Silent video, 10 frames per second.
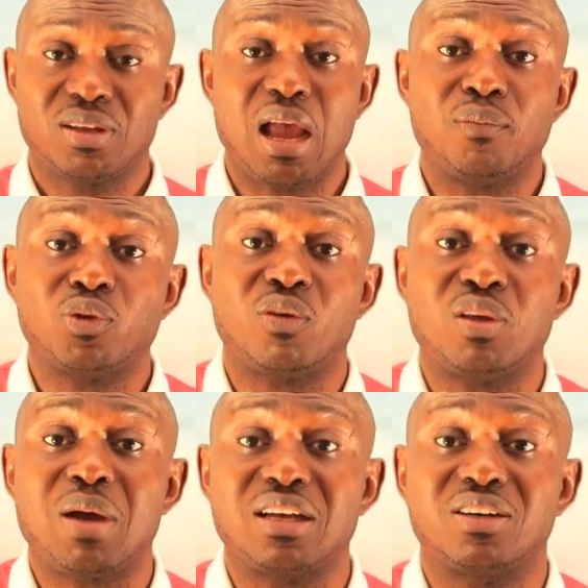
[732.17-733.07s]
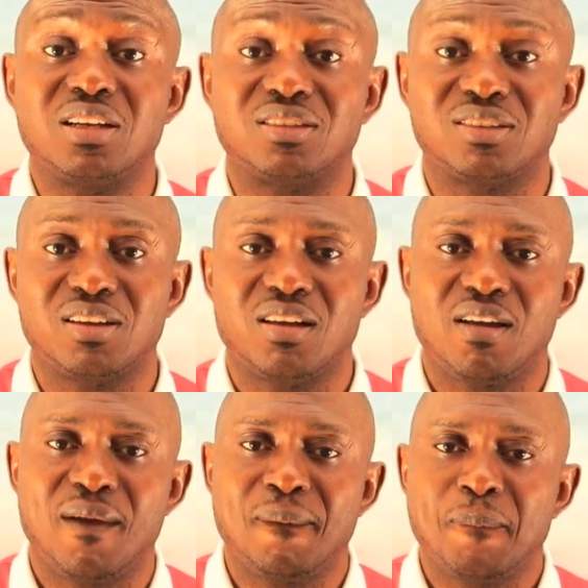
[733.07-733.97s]
And both of them agreed.
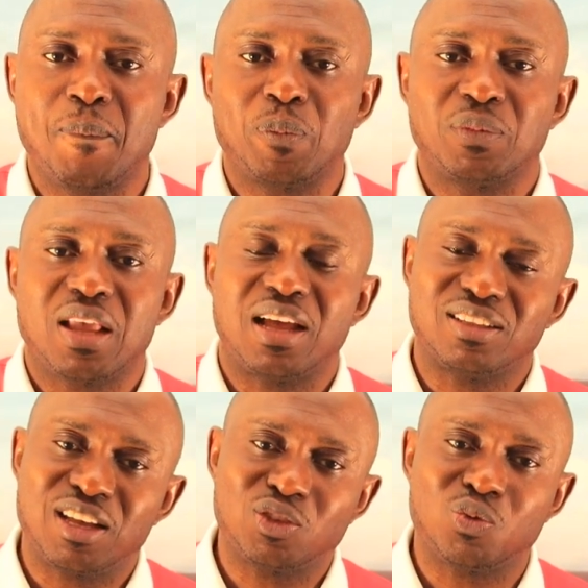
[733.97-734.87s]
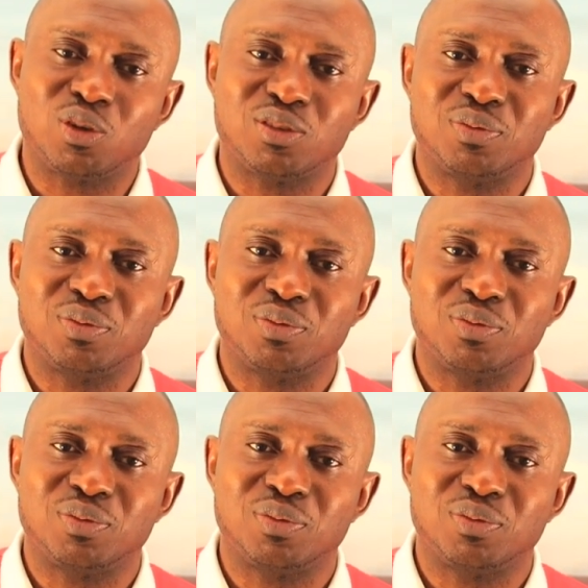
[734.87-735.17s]
And guess what?